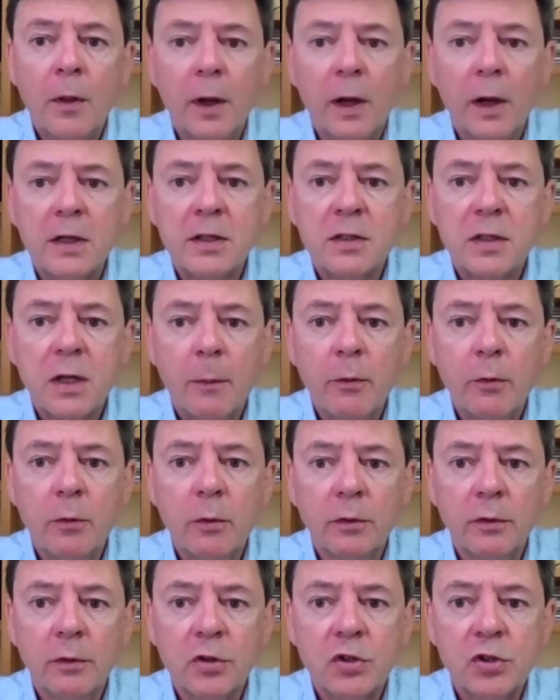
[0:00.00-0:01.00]
the last time
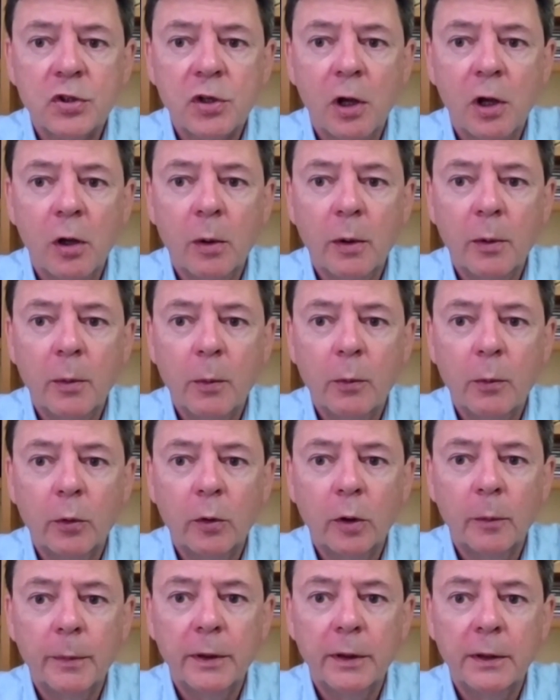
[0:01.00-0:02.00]
you were on the show, we were
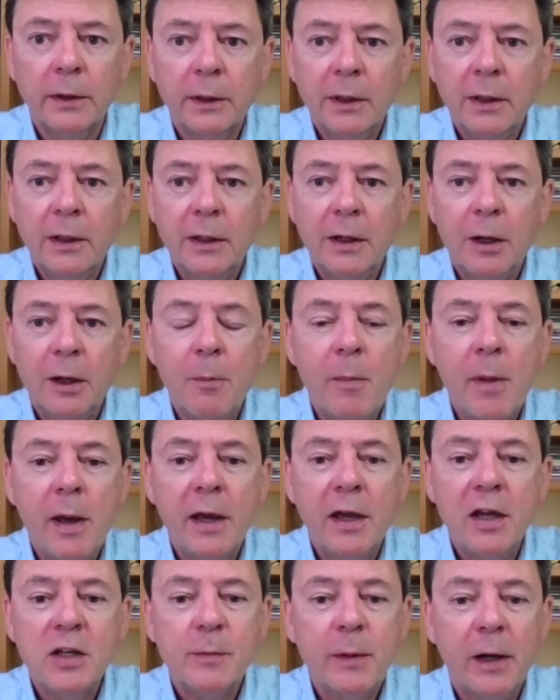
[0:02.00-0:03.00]
all a bit
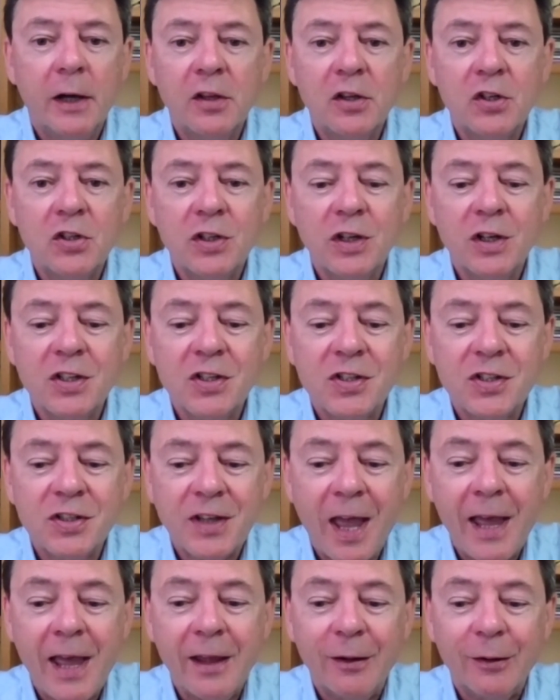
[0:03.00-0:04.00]
amazed by the sheer
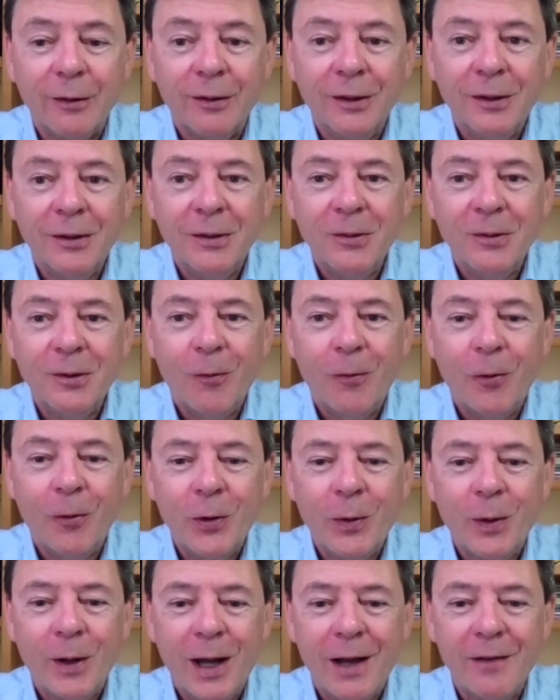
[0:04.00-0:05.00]
scale of
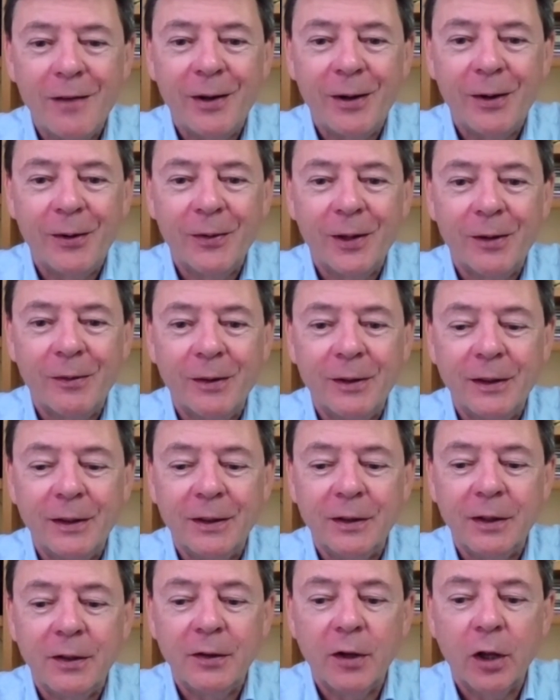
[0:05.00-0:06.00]
what you have out there
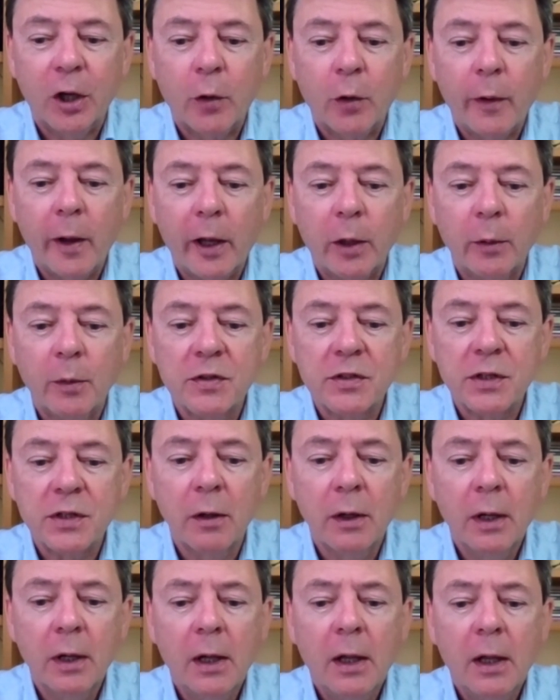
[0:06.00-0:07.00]
in Nicaragua.
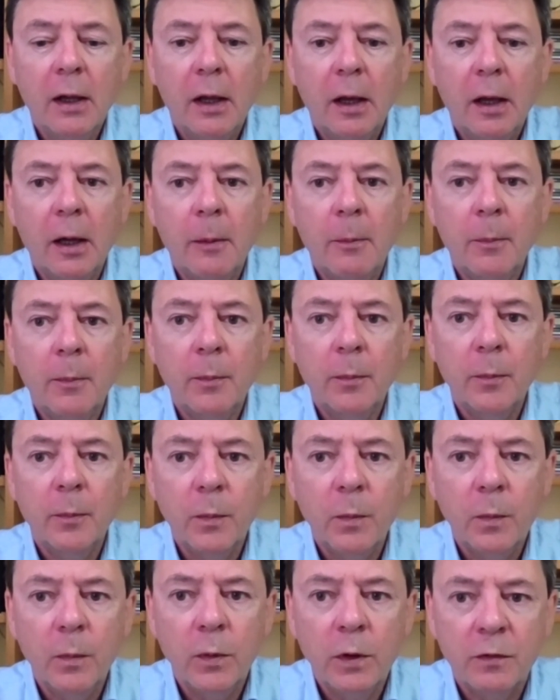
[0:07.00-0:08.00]
So,
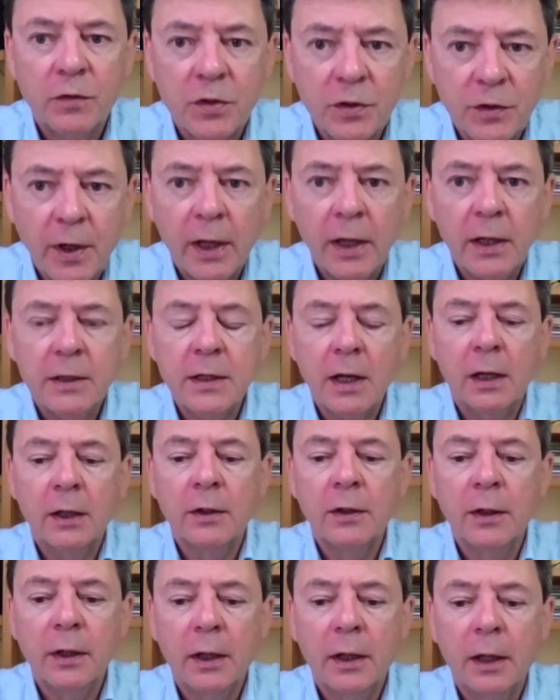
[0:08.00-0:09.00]
you've today
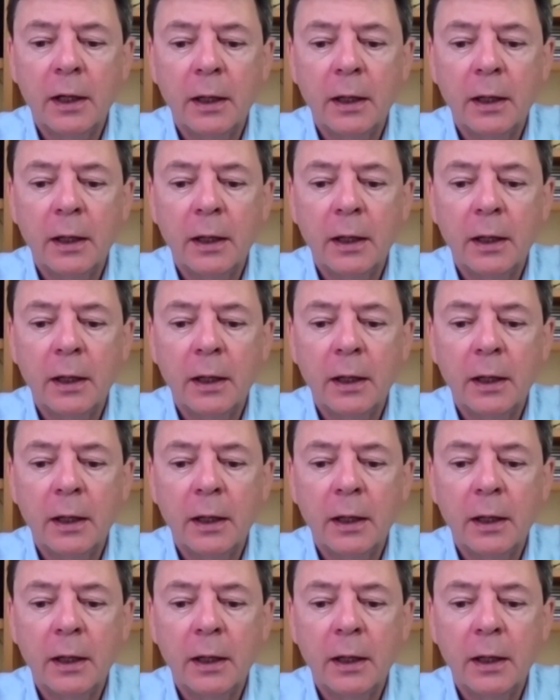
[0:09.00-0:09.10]
done